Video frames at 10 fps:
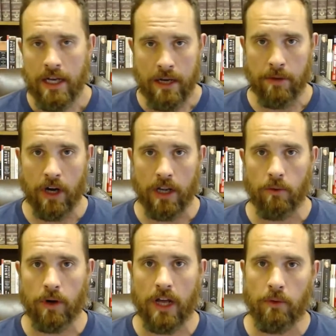But
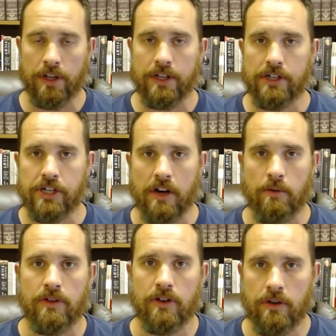what I wanted to share
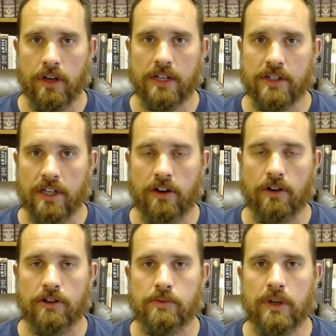with you as an
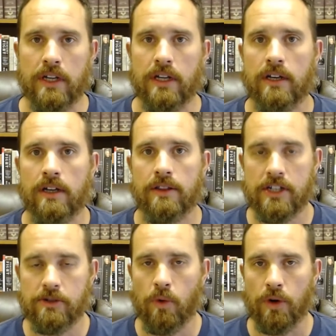encouragement
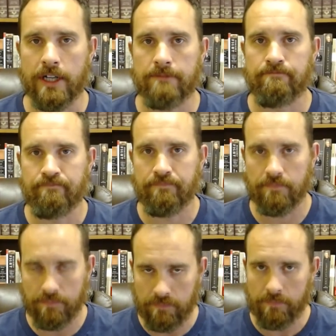this morning
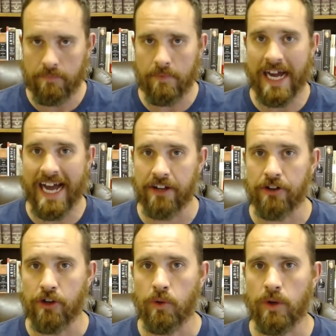had to
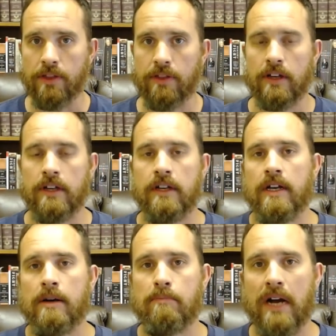do with
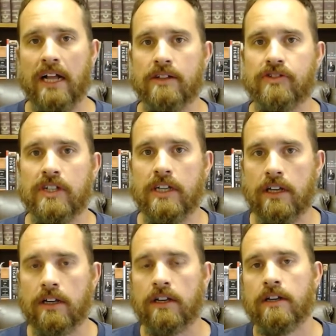
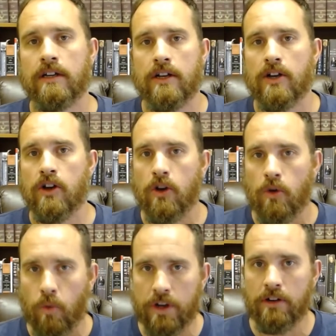balancing
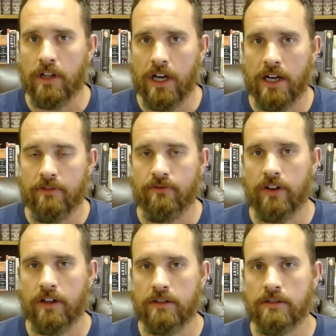real life
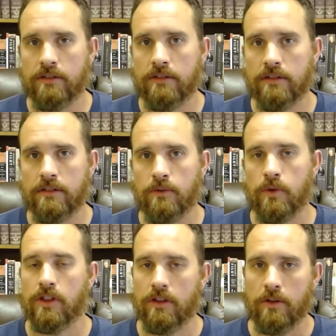
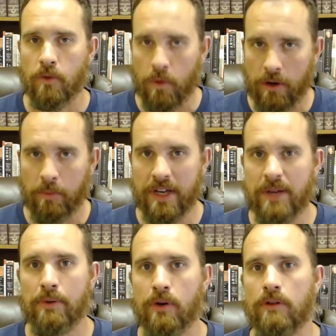with real
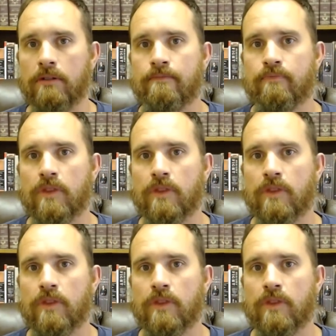people,